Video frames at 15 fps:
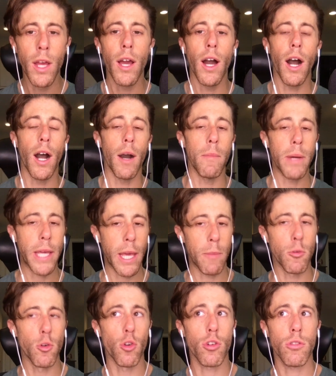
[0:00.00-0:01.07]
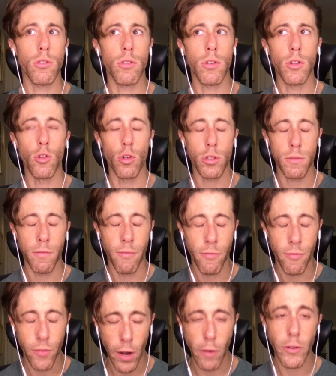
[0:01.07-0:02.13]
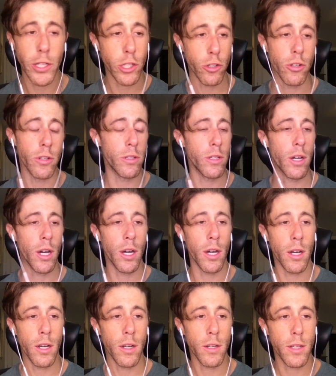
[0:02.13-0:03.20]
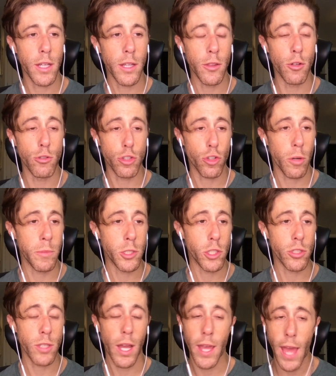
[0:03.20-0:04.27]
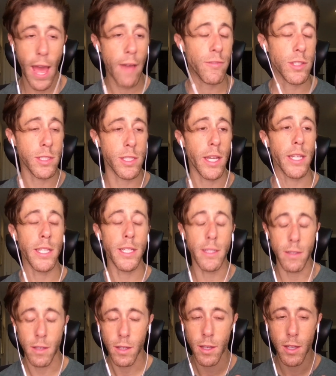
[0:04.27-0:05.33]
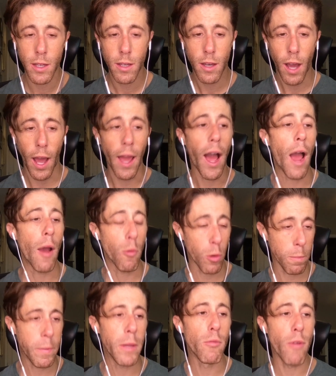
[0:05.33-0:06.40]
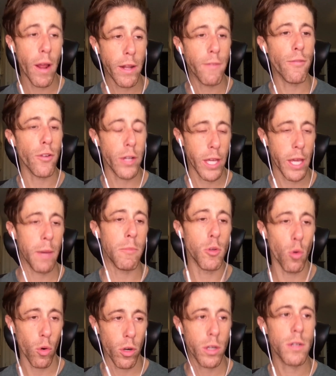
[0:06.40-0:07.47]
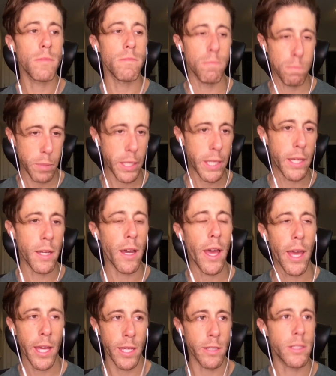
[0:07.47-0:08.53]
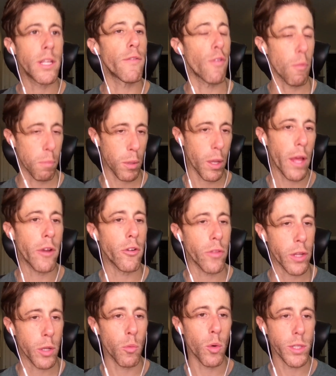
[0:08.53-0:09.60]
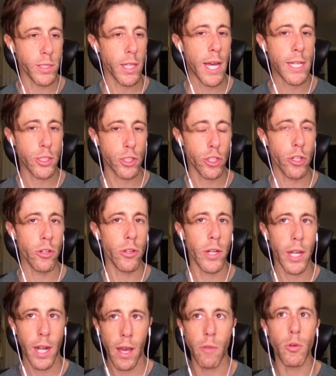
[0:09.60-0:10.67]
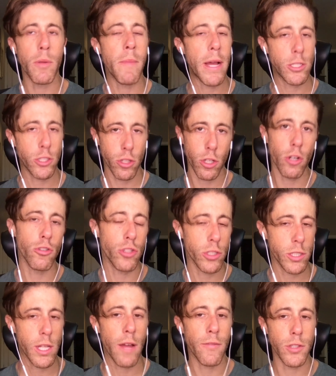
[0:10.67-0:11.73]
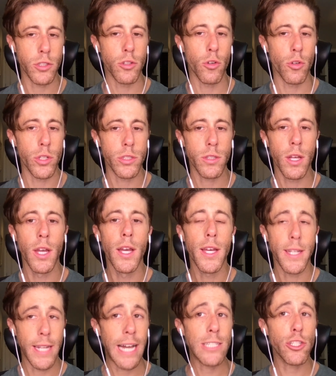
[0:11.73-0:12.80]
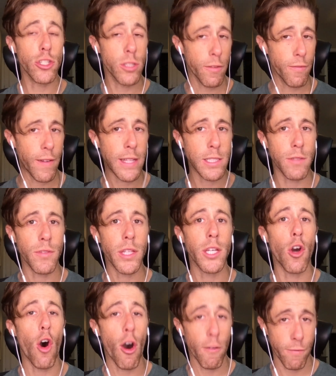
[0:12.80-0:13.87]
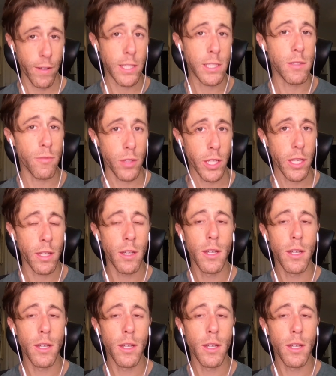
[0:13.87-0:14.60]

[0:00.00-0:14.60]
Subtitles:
But Cam York looked very good in those scrimmages. I have to say, I would be ready for Cam York being a different player than he was last year, and I would imagine the coaching staff has noticed. Not just defensively, offensively.